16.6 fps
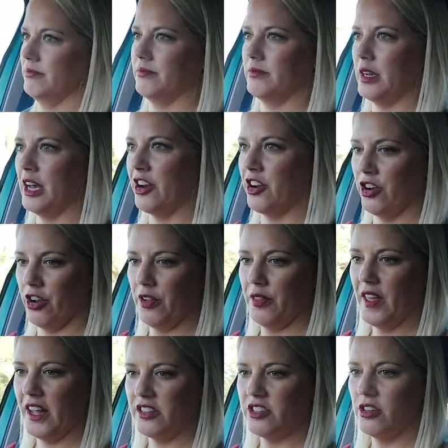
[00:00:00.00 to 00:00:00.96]
I don't know,
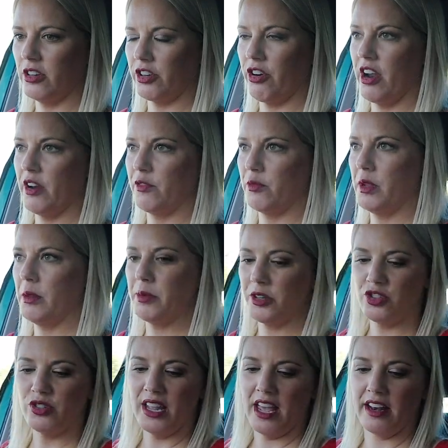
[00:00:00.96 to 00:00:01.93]
that's not great for me,
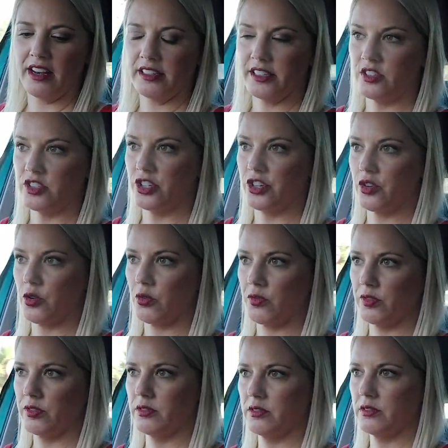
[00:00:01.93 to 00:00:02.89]
but you can at least turn it off.
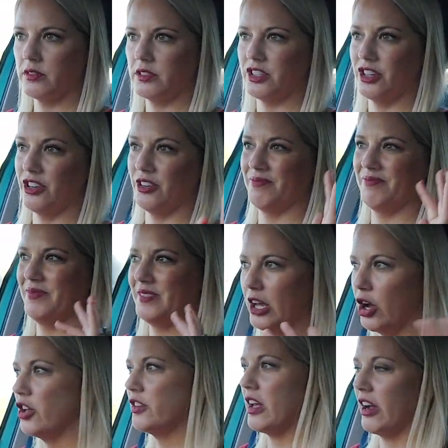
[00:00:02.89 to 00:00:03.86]
So
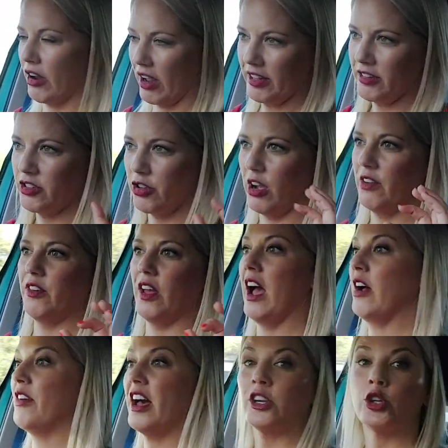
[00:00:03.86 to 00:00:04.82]
those, okay, so
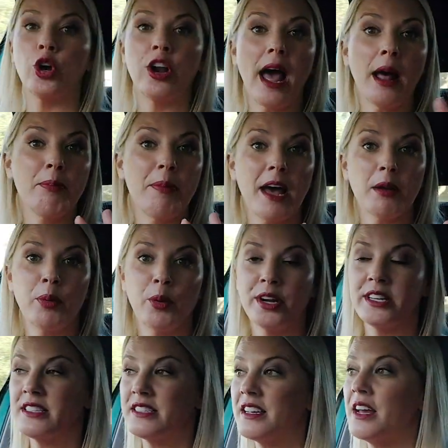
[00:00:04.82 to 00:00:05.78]
I've had good and bad
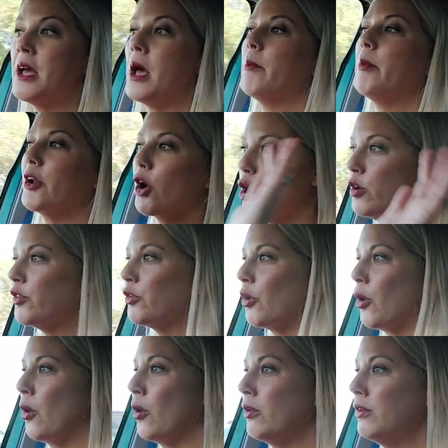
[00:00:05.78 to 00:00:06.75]
points, but
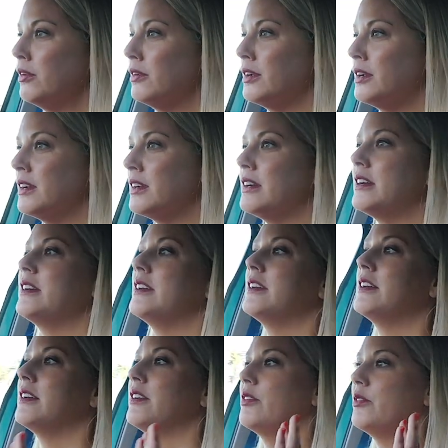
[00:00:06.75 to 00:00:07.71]
overall,
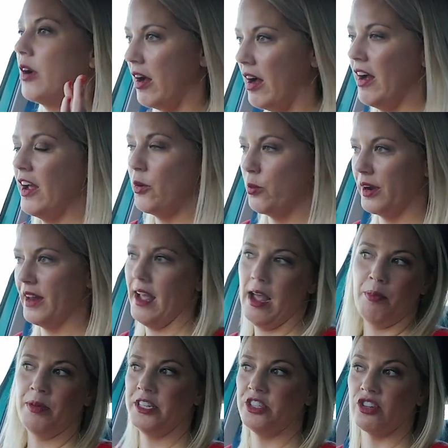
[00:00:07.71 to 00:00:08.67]
I would
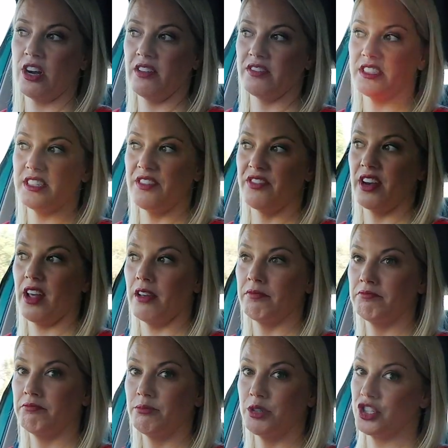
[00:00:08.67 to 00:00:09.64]
happily drive this every day,
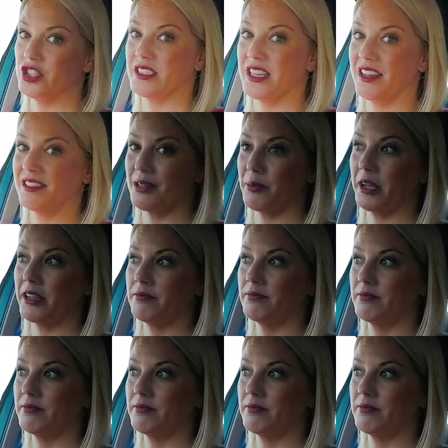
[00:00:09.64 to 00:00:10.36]
which is saying something.